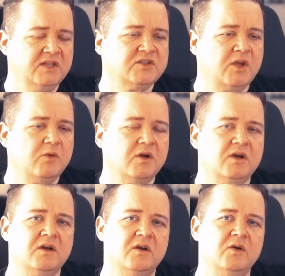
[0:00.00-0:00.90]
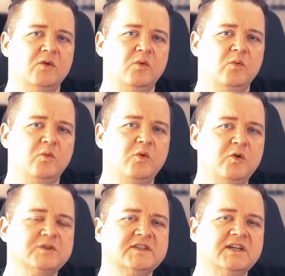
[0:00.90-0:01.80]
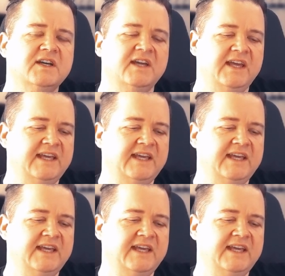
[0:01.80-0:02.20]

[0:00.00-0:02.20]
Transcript: So water